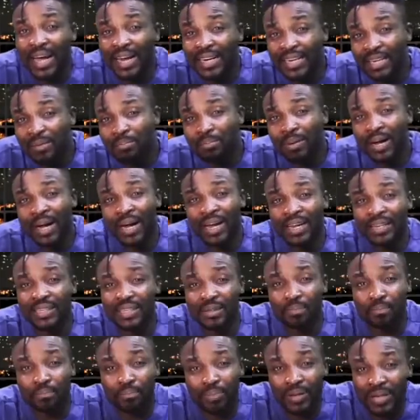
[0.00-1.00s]
Animal,
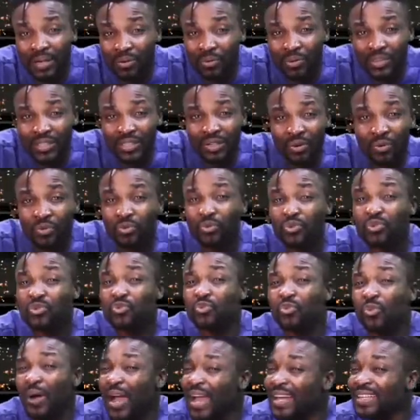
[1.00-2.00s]
they play with them. All
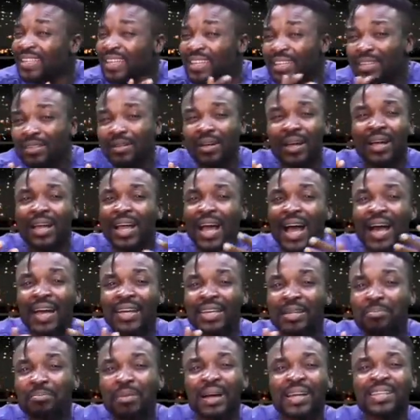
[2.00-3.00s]
those wild
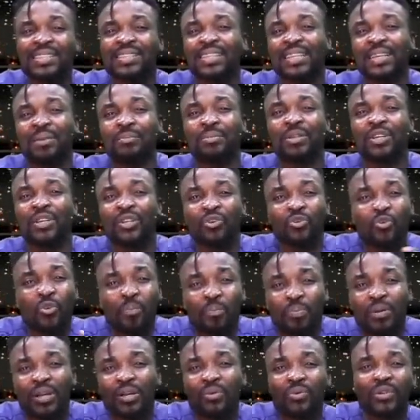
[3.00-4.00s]
animals, then go
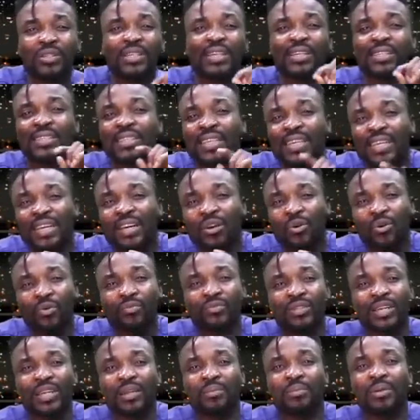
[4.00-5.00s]
play with them, take care
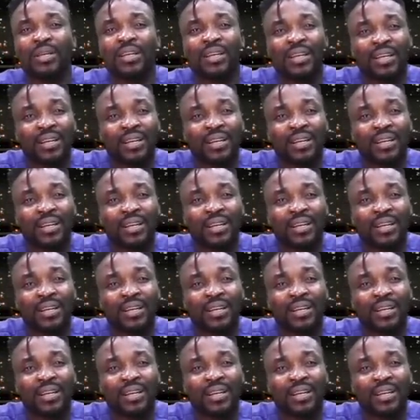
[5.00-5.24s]
of them,